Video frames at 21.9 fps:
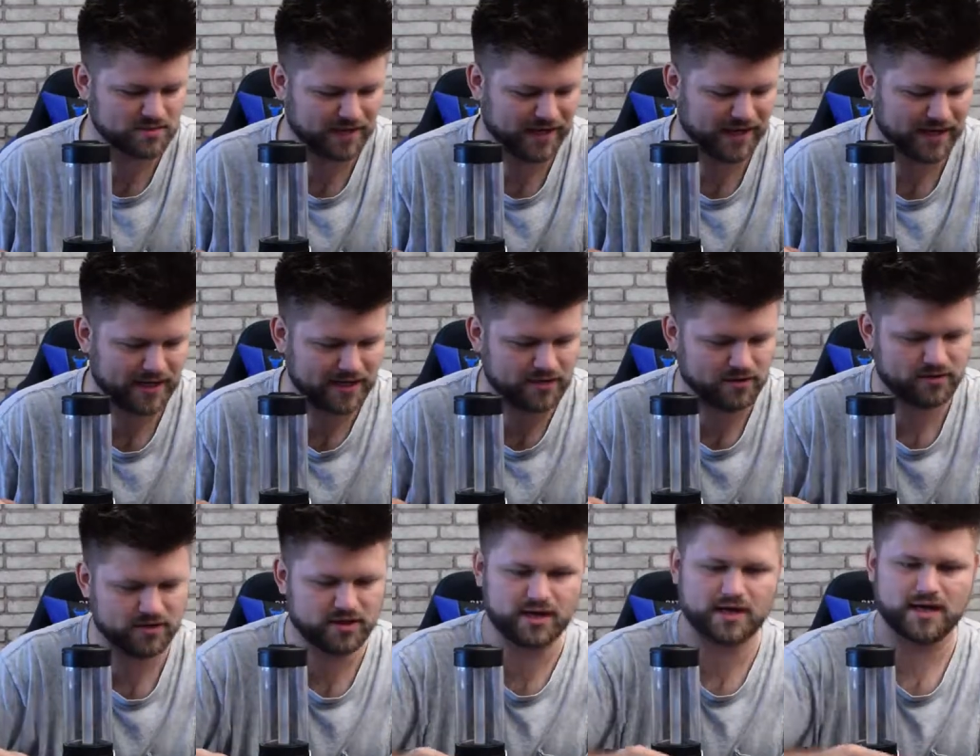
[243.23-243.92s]
but I
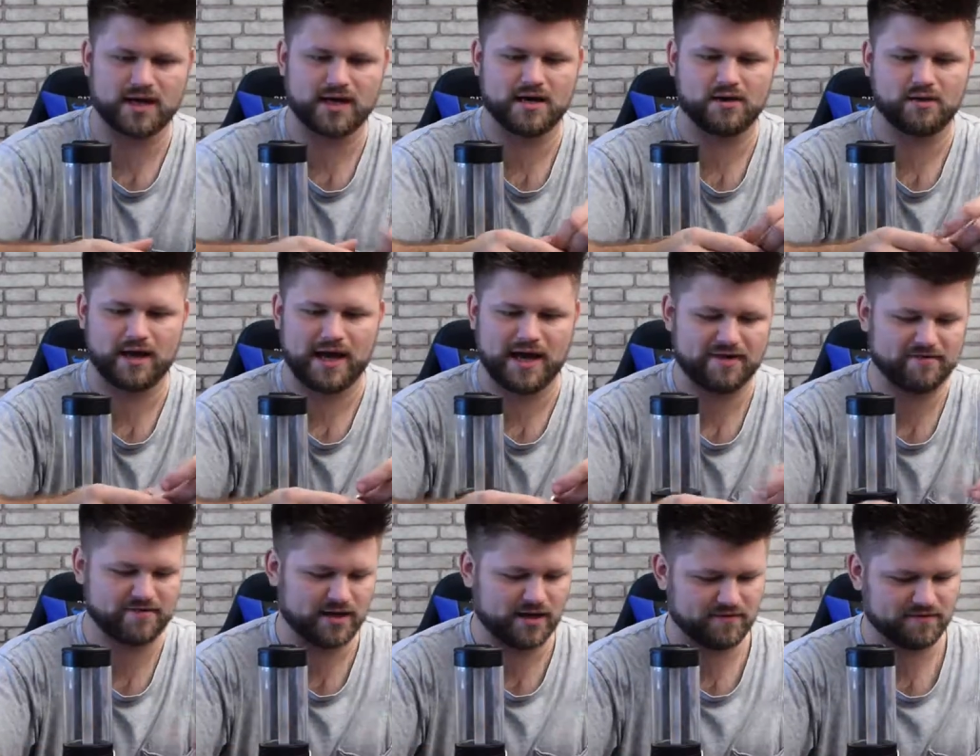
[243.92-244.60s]
don't think I'll
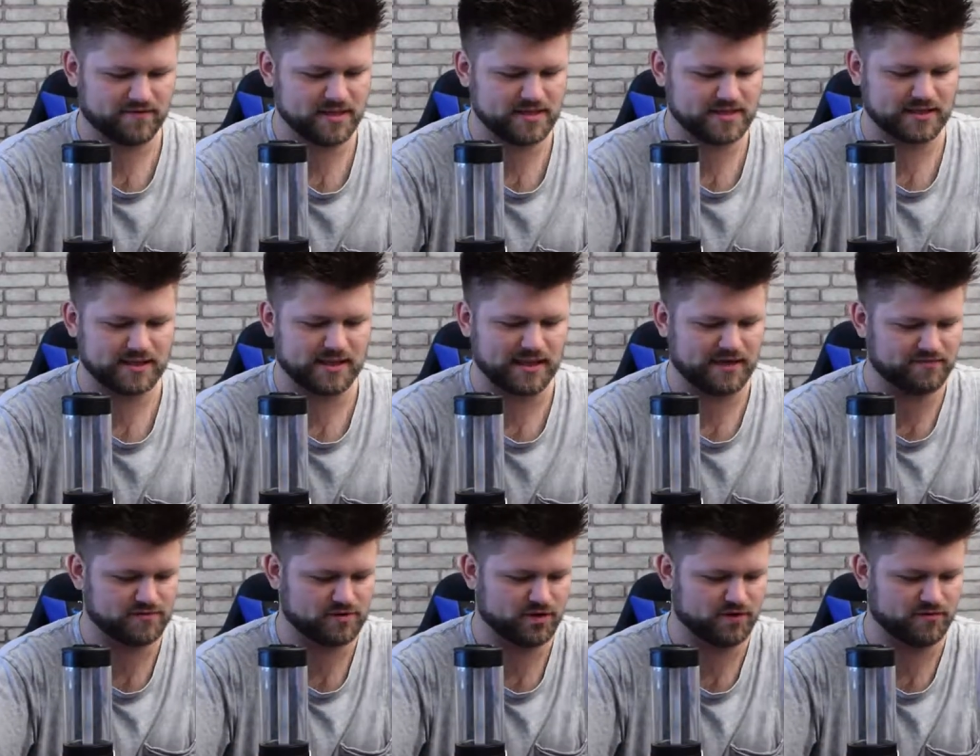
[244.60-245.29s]
have enough. These are the
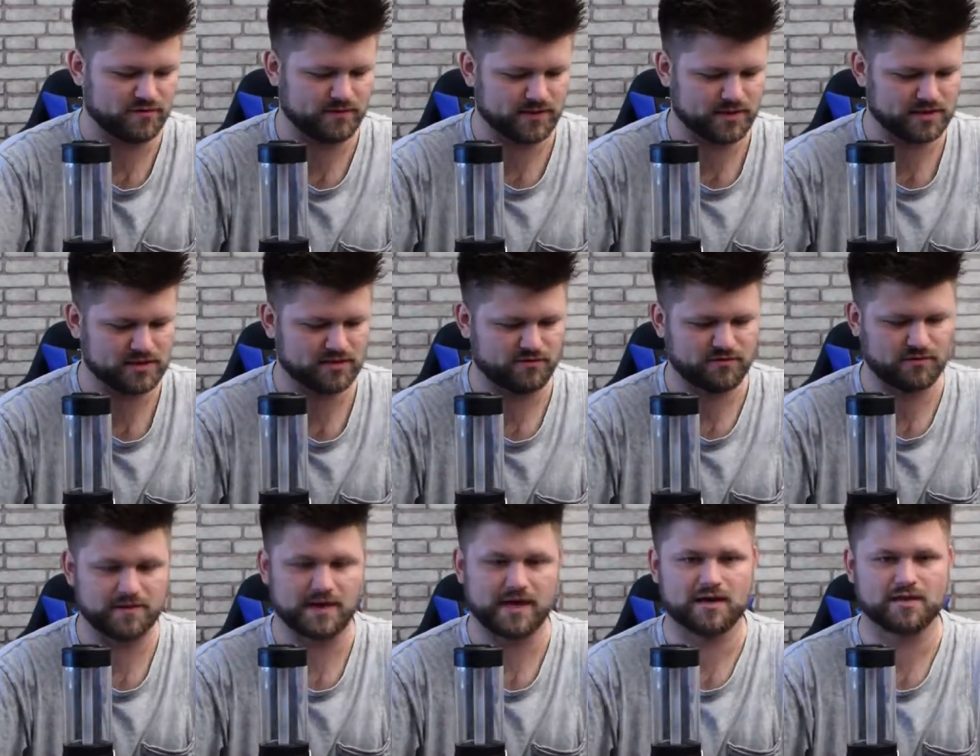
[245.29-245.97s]
leftover ones
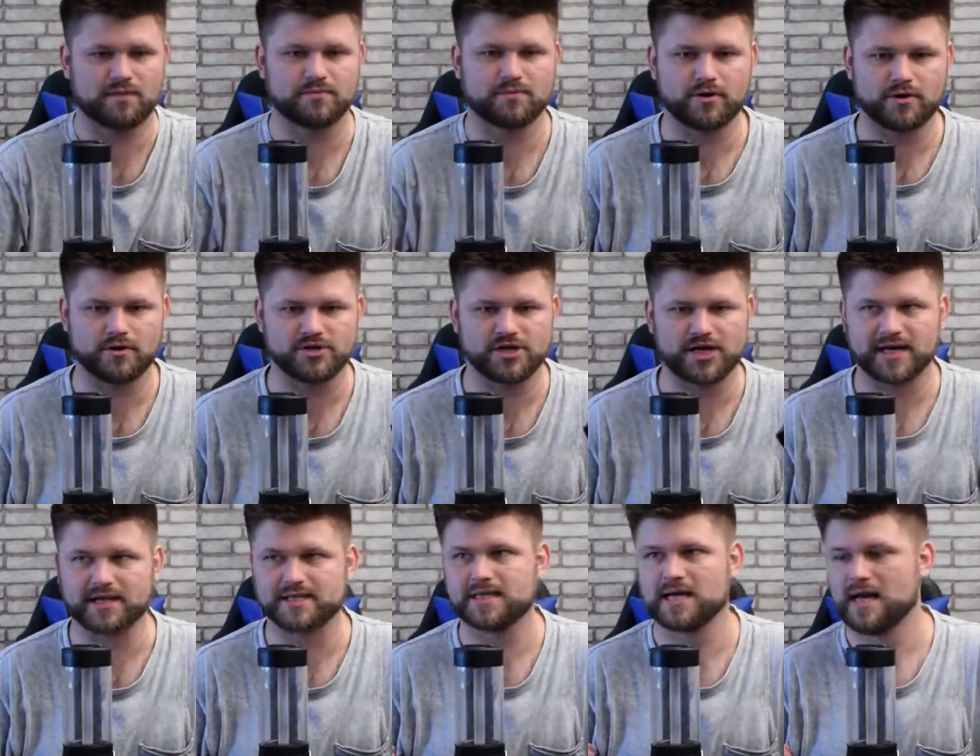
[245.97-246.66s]
from the other
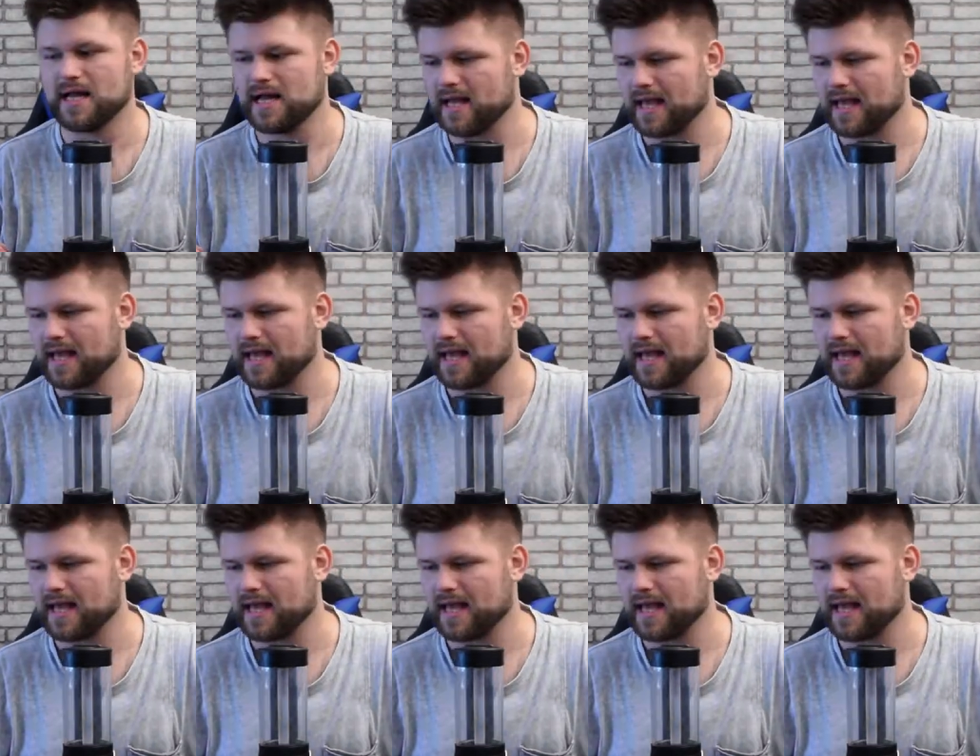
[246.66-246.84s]
project.